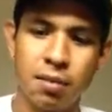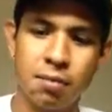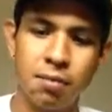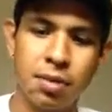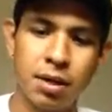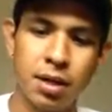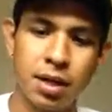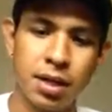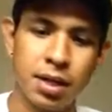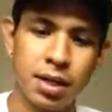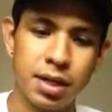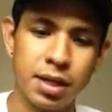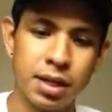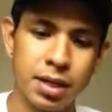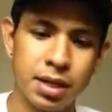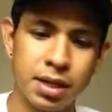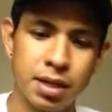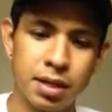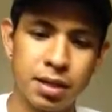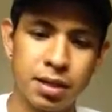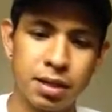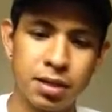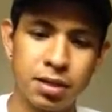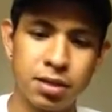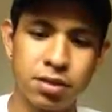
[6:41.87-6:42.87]

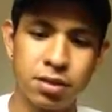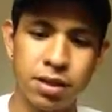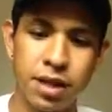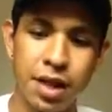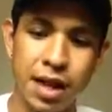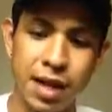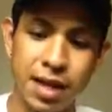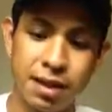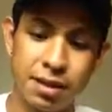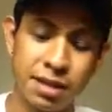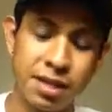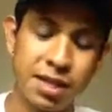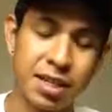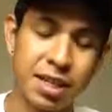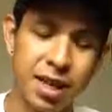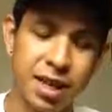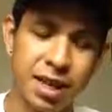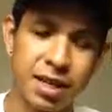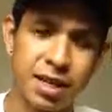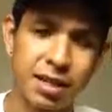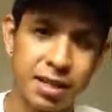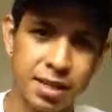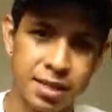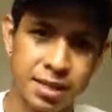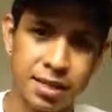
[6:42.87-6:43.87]
But so yeah,
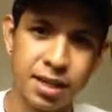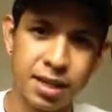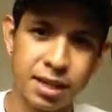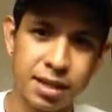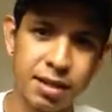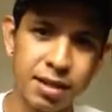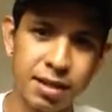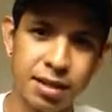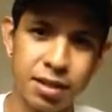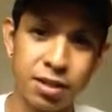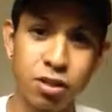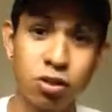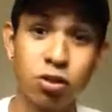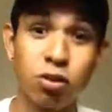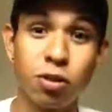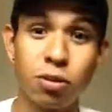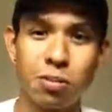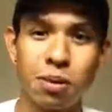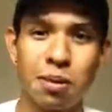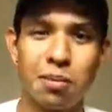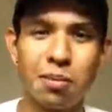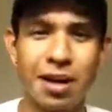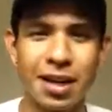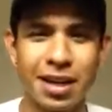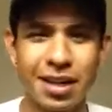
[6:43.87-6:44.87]
he's gonna enjoy
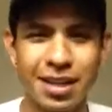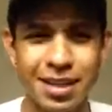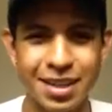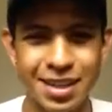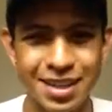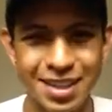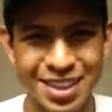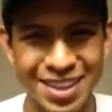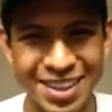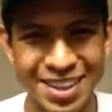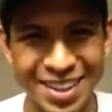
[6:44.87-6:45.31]
my bike.